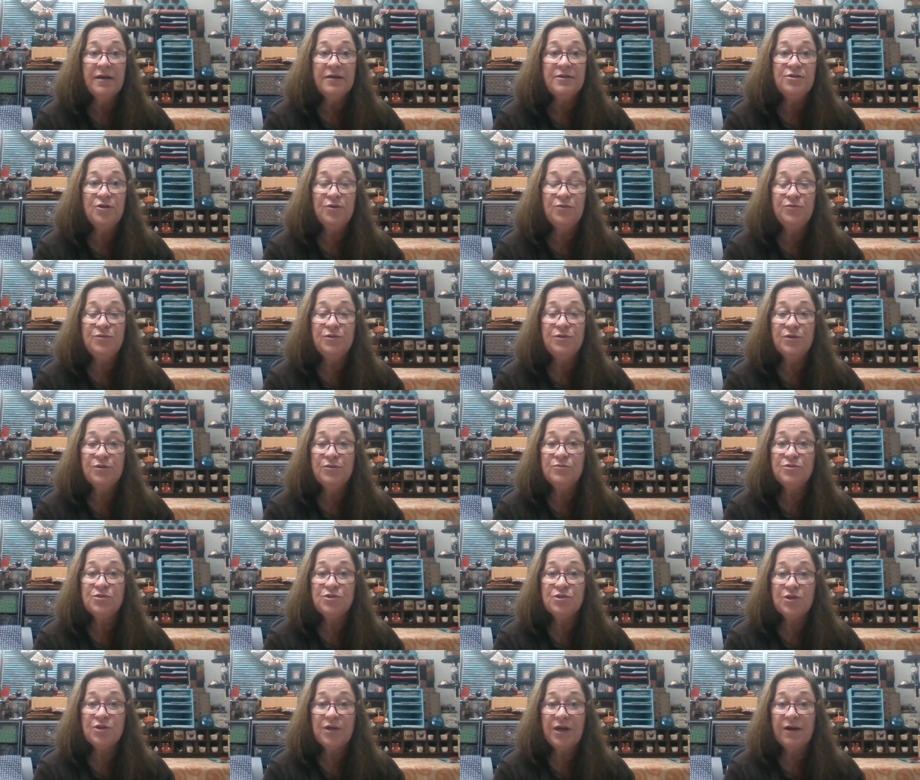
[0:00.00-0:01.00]
You do
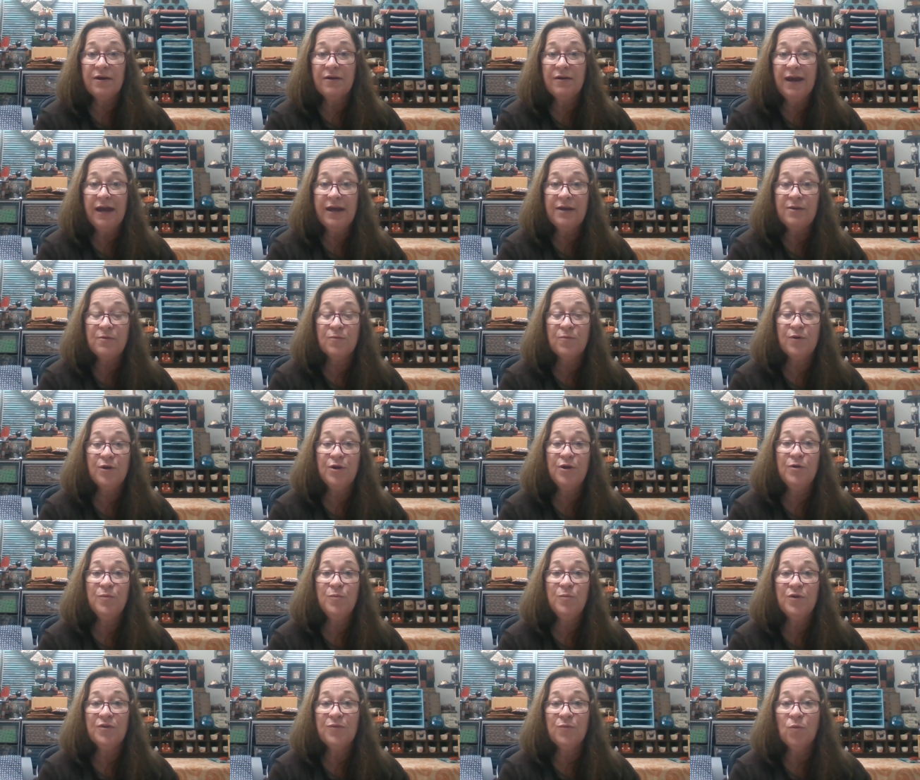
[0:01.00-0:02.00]
share a
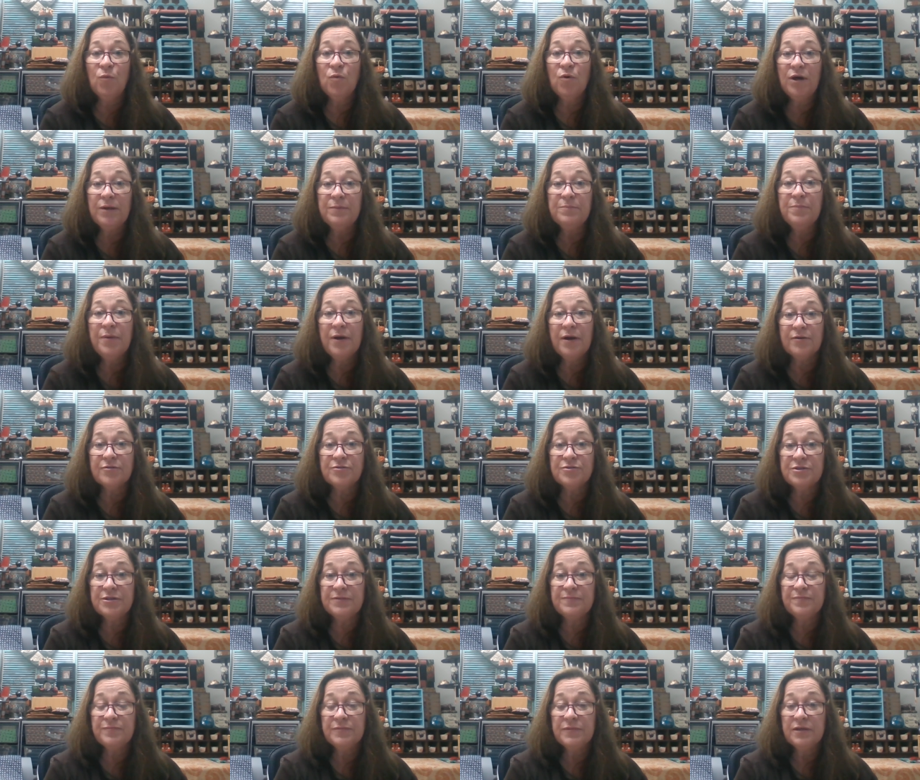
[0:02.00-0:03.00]
room with one
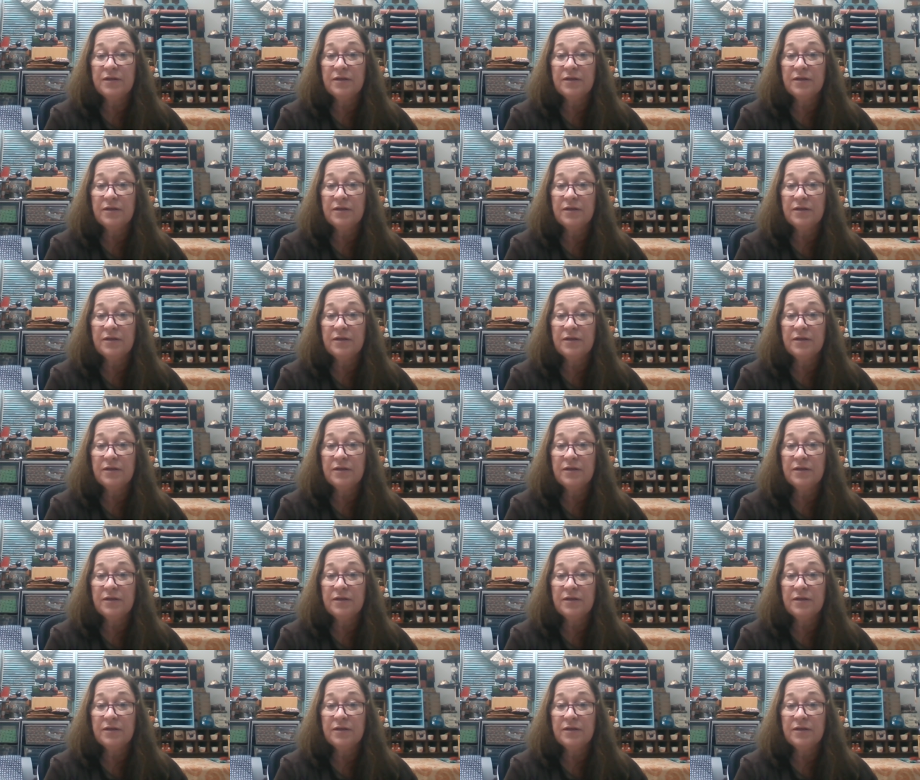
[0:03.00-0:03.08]
person.